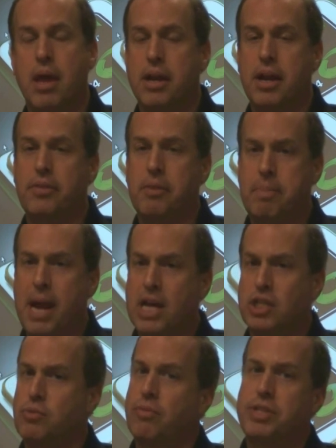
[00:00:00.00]
Now in the
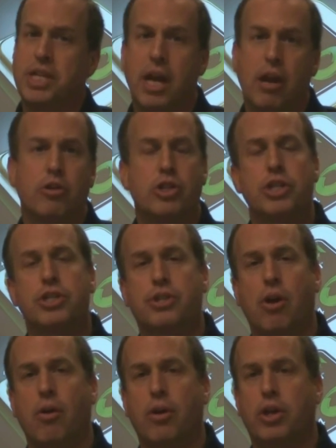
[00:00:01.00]
past we've seen Energy
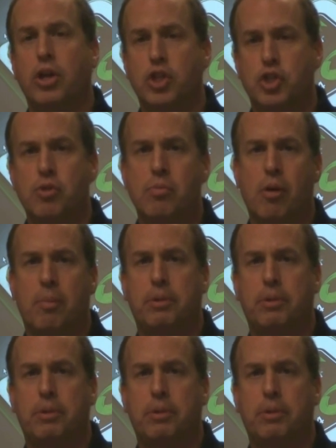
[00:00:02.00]
Star on consumer